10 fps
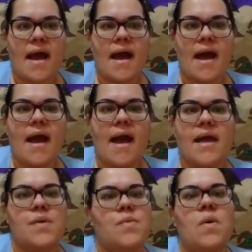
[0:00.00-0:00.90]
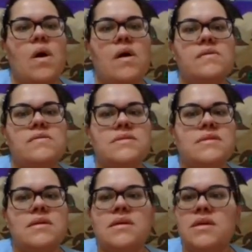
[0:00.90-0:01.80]
I
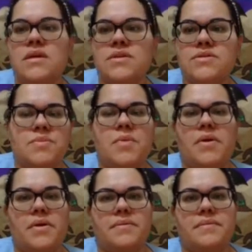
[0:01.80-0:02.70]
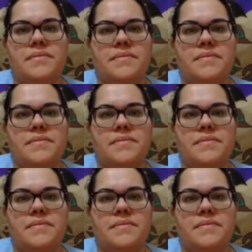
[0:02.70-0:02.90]
won't tomorrow.